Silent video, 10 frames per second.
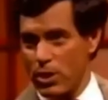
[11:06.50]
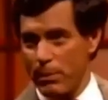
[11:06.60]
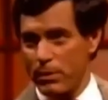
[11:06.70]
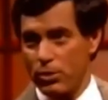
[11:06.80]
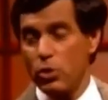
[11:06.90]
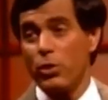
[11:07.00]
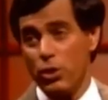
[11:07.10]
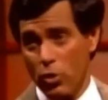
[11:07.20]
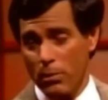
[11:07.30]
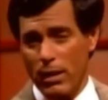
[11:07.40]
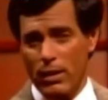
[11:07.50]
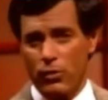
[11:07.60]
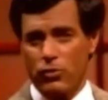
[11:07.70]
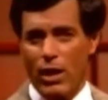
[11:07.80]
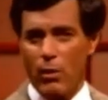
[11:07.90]
shopping, too, with your money,
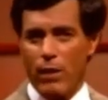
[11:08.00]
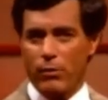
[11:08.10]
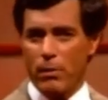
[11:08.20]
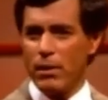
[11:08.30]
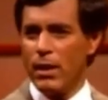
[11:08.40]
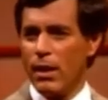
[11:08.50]
so stay away from them.